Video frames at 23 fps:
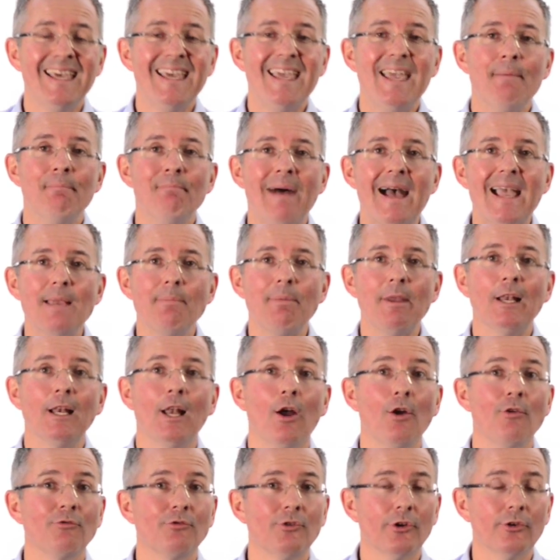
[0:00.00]
It may be
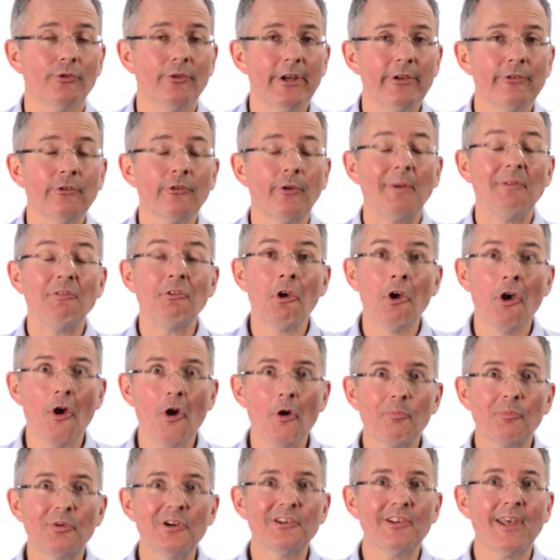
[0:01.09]
low for a reason. So
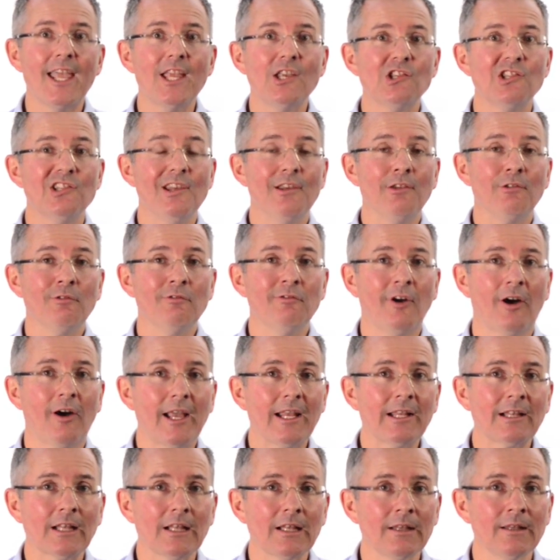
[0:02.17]
interpretation is
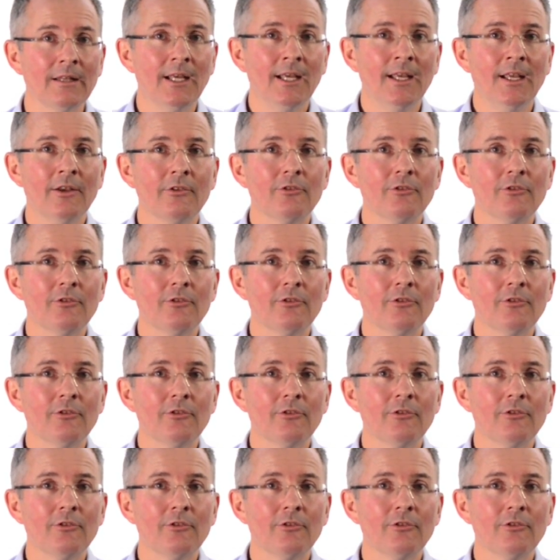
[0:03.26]
vital.